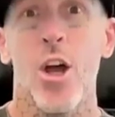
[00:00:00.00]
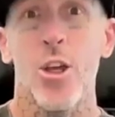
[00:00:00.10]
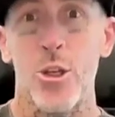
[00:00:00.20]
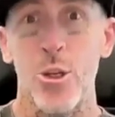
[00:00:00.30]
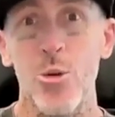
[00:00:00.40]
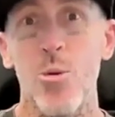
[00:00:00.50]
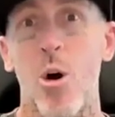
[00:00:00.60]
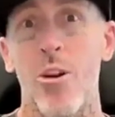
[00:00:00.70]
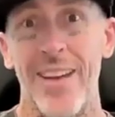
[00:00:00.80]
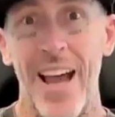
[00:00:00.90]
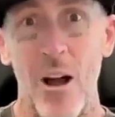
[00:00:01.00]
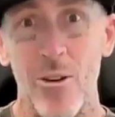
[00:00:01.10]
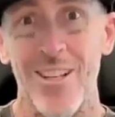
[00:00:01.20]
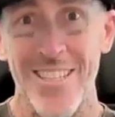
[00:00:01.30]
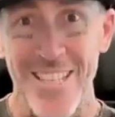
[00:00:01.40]
you are now
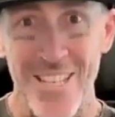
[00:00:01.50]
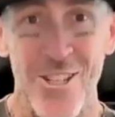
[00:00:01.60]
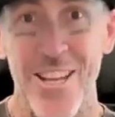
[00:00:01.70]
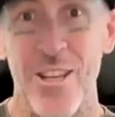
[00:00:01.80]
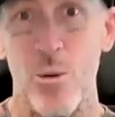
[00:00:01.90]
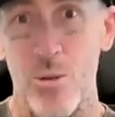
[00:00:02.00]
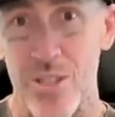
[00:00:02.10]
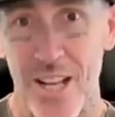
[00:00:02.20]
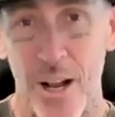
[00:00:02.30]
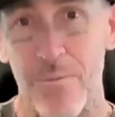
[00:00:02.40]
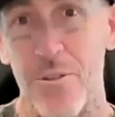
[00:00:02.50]
conditioning yourself